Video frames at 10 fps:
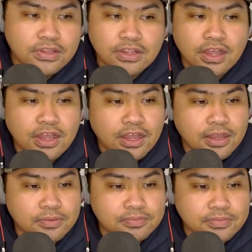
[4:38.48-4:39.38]

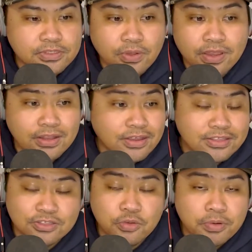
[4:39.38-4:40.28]
So it
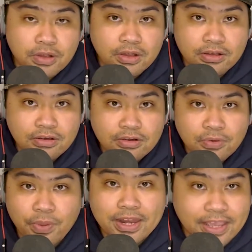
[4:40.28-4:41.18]
looks super
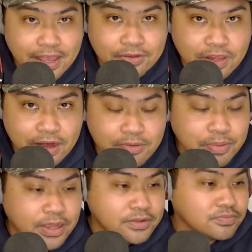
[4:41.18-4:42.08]
windy out there,
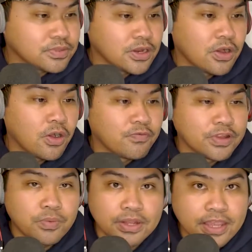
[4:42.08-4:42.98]
but
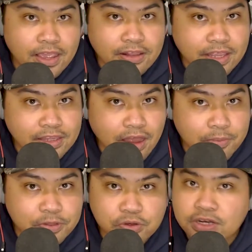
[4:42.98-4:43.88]
hopefully one day I'll get the
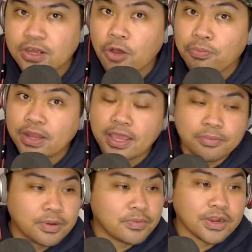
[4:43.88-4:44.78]
opportunity to go play.
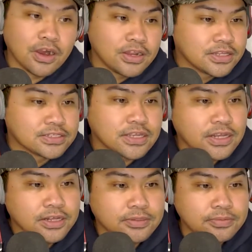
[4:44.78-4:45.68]
But regardless,
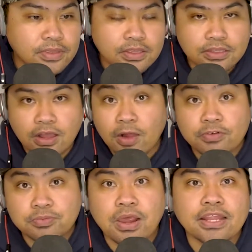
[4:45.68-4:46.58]
the
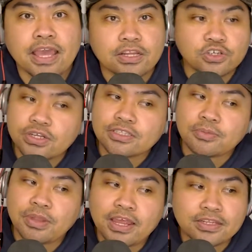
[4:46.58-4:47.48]
golfers probably had a treat to
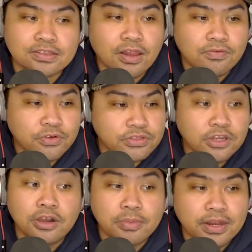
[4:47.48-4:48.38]
play this golf
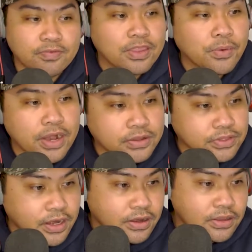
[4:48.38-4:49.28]
tournament if they were
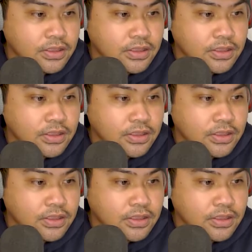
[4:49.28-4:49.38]
out there.